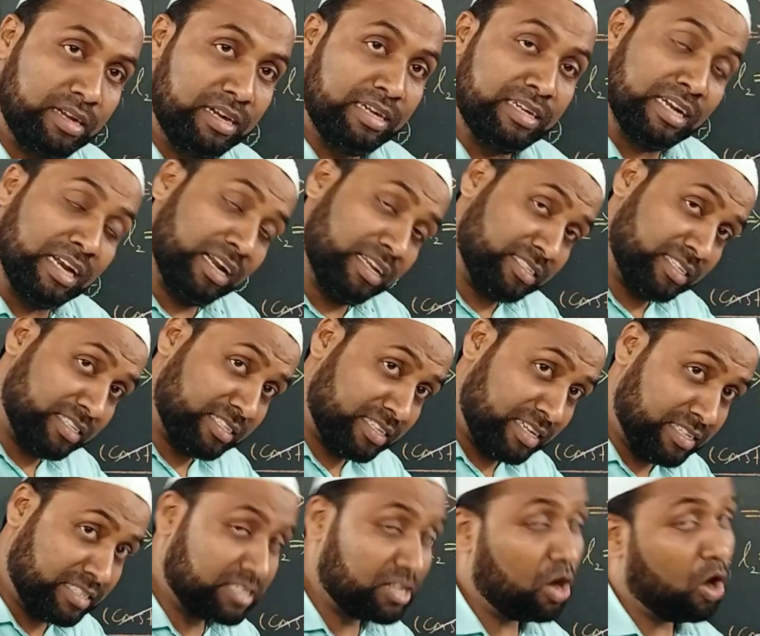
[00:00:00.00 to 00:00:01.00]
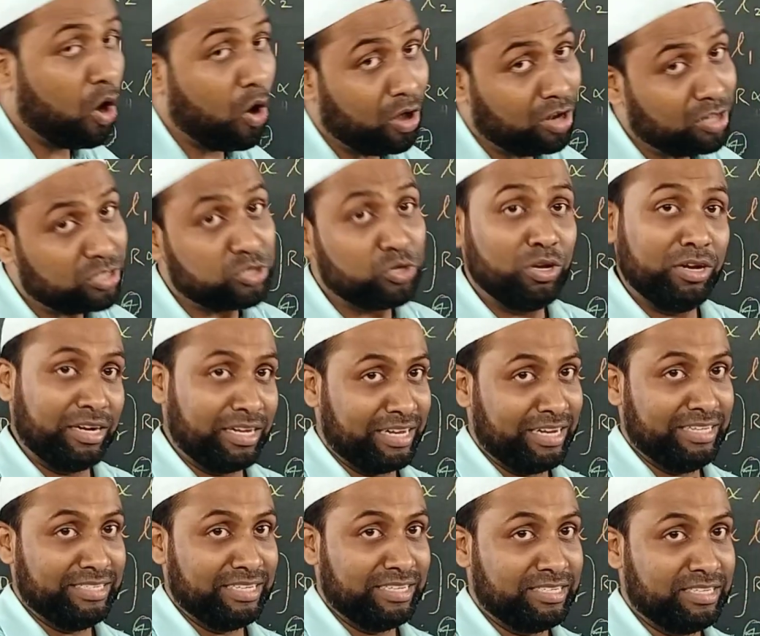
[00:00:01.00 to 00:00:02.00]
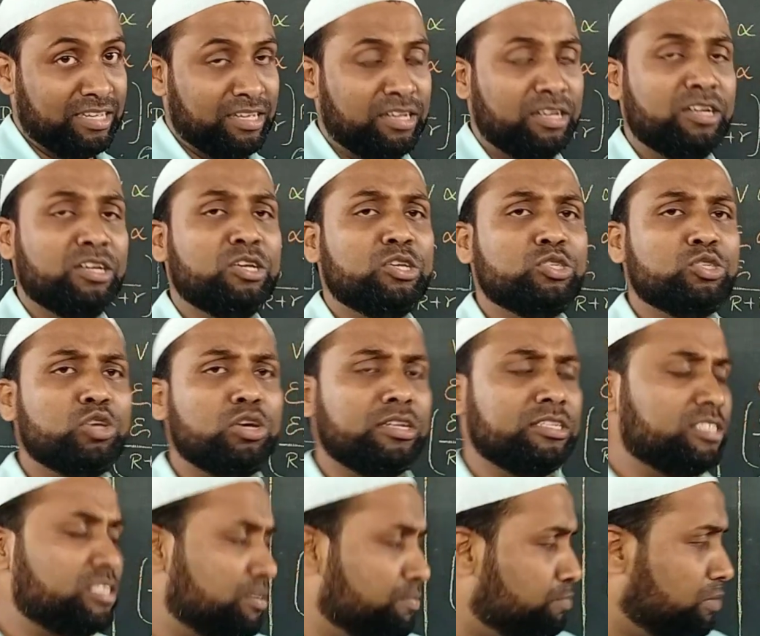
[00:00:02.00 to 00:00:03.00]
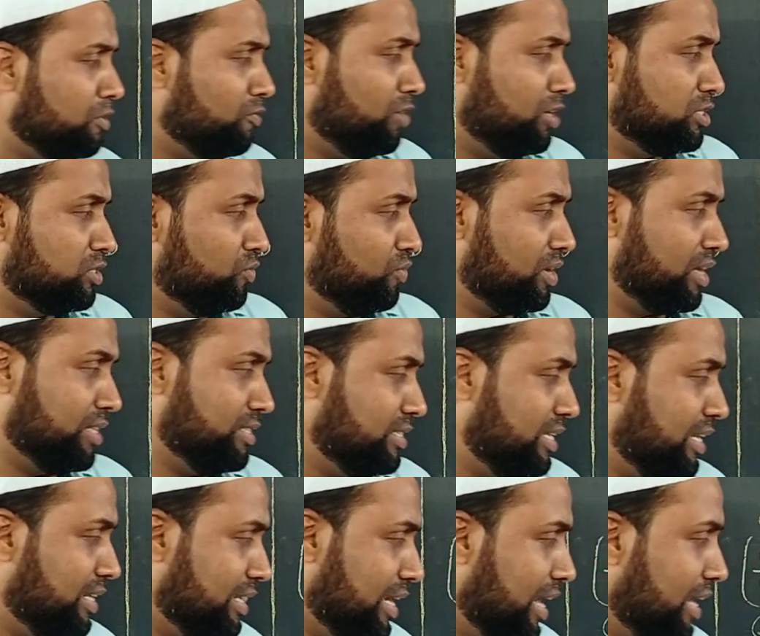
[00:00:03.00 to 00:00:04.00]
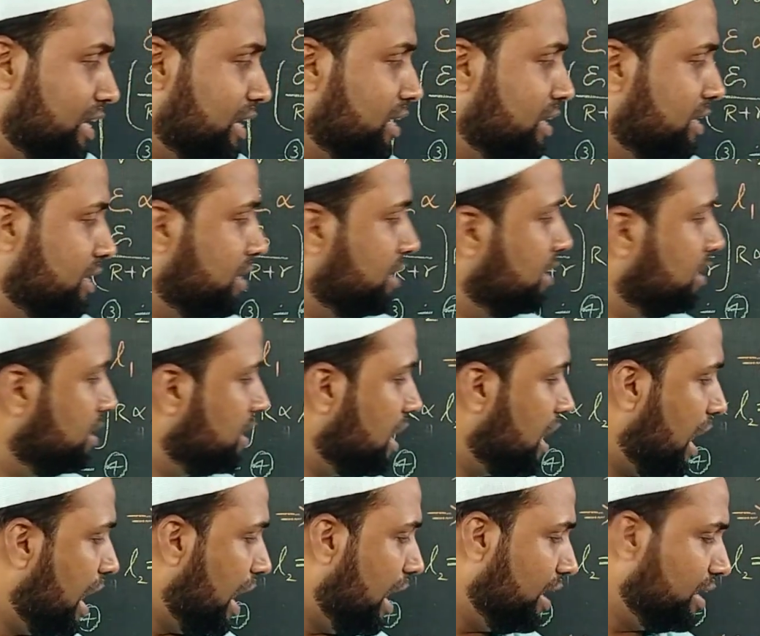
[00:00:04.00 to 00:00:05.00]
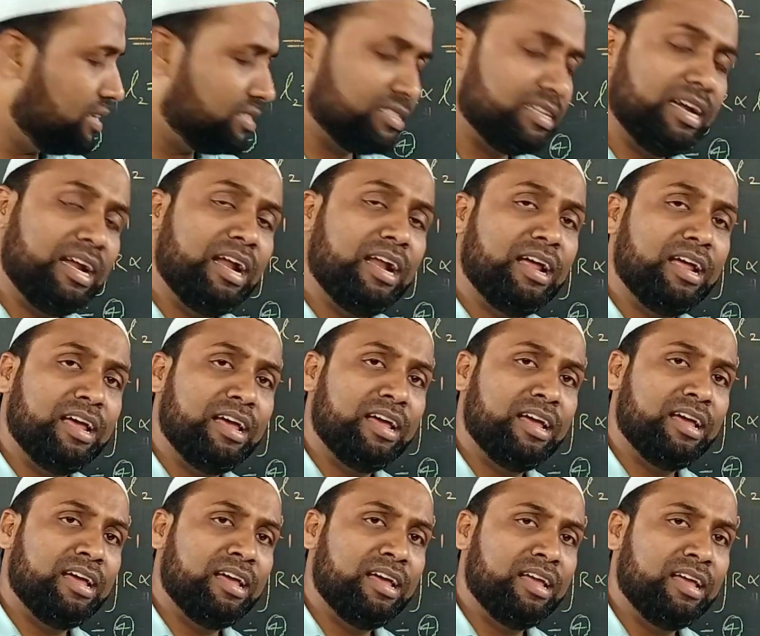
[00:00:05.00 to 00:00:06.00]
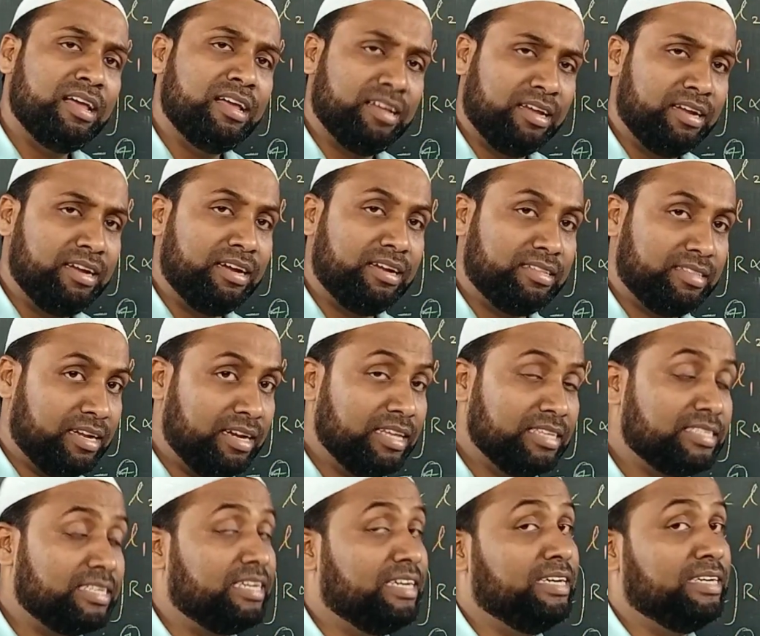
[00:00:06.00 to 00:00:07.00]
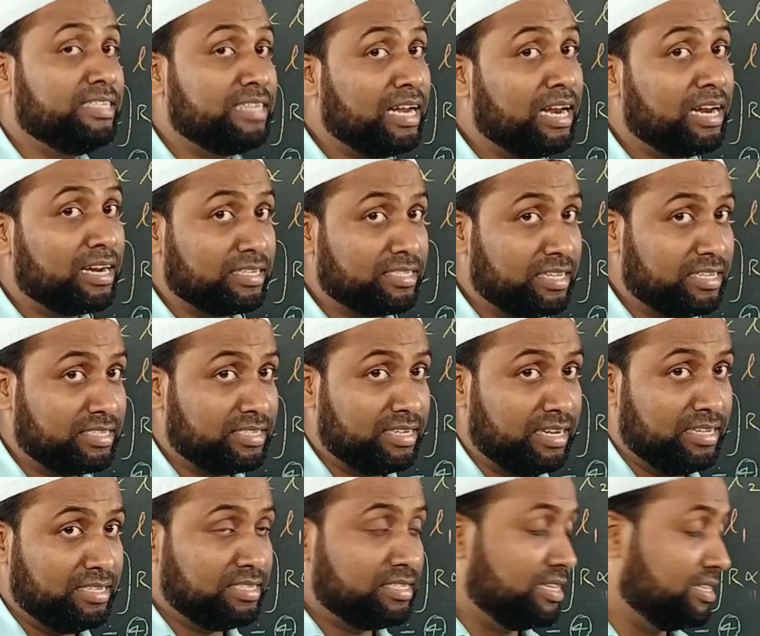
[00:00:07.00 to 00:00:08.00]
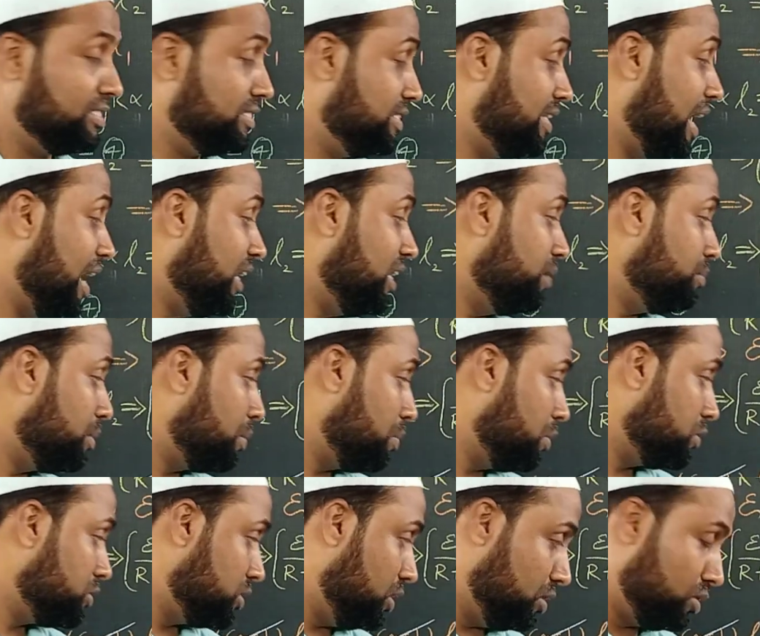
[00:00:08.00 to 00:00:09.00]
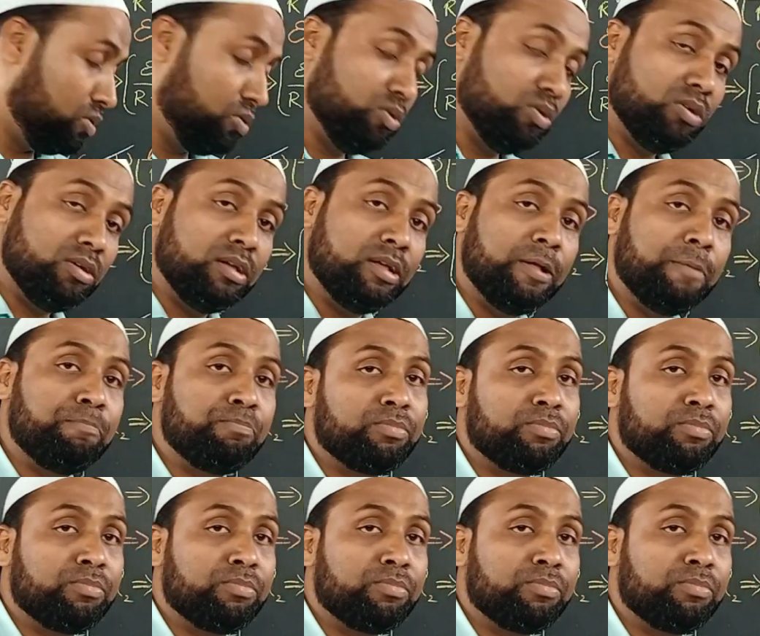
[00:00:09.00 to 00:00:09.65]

internal resistance also increases. So in simple words, we can say that R is that is internal resistance is directly proportional to